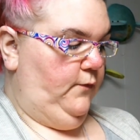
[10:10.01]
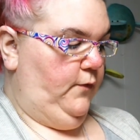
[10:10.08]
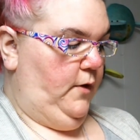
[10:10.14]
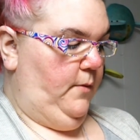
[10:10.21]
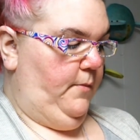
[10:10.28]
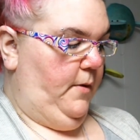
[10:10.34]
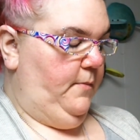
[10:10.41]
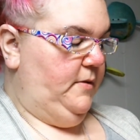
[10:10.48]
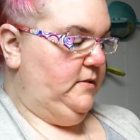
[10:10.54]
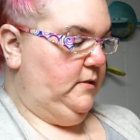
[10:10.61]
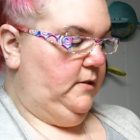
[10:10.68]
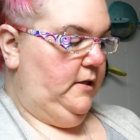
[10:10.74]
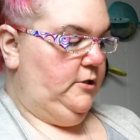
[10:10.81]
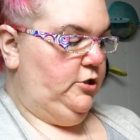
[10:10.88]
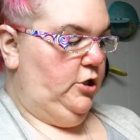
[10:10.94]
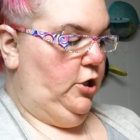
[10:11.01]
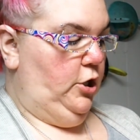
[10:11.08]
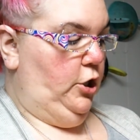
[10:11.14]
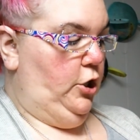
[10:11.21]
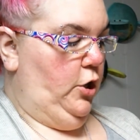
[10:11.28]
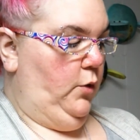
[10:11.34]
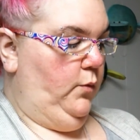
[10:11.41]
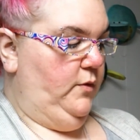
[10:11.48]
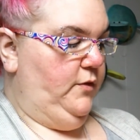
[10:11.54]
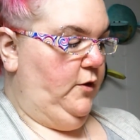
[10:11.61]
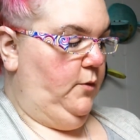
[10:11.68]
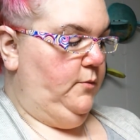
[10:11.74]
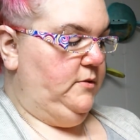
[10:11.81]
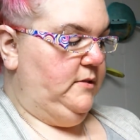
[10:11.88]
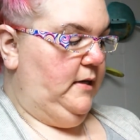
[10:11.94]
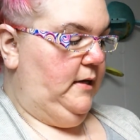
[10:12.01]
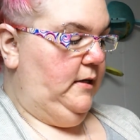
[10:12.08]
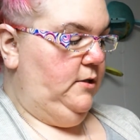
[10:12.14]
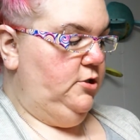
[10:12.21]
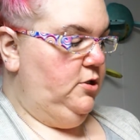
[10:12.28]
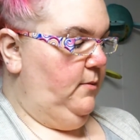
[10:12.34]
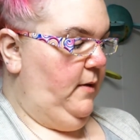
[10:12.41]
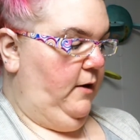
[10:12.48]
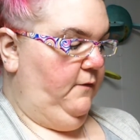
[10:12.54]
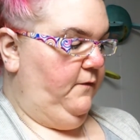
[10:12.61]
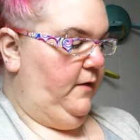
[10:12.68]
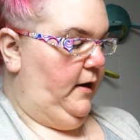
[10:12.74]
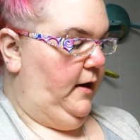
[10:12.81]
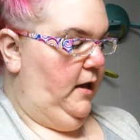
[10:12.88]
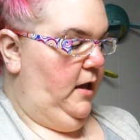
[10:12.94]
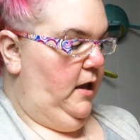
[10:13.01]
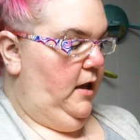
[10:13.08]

from Muscle Nation go with almost any gym outfit.